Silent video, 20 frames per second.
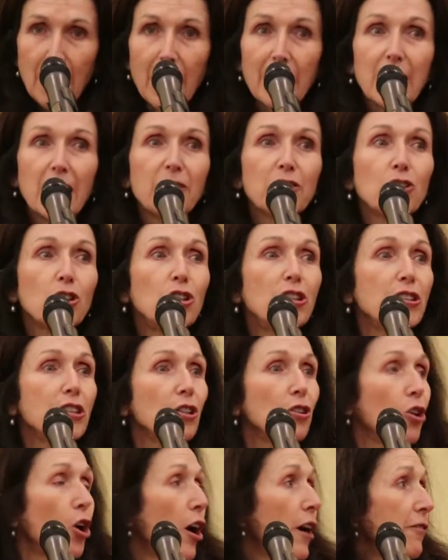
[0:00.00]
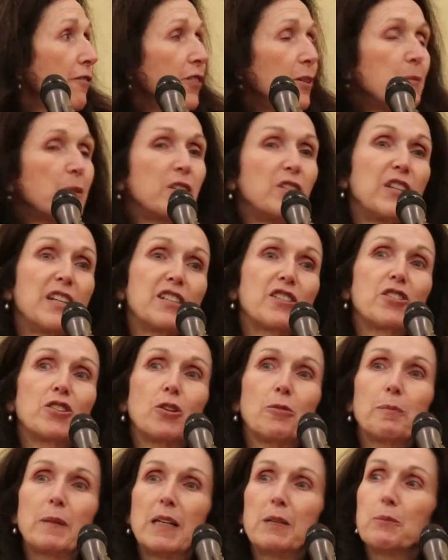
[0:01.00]
And I've learned a lot from the
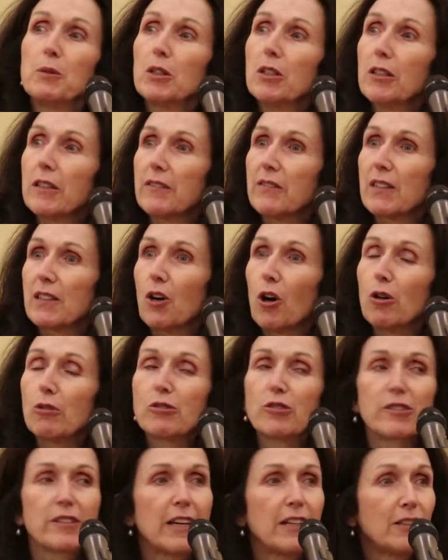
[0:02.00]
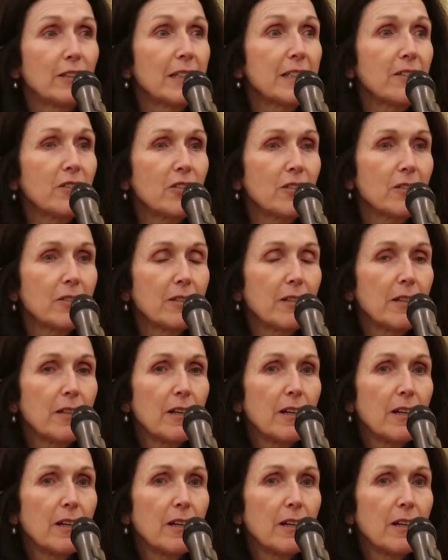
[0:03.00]
traditional people of the Coast Salish.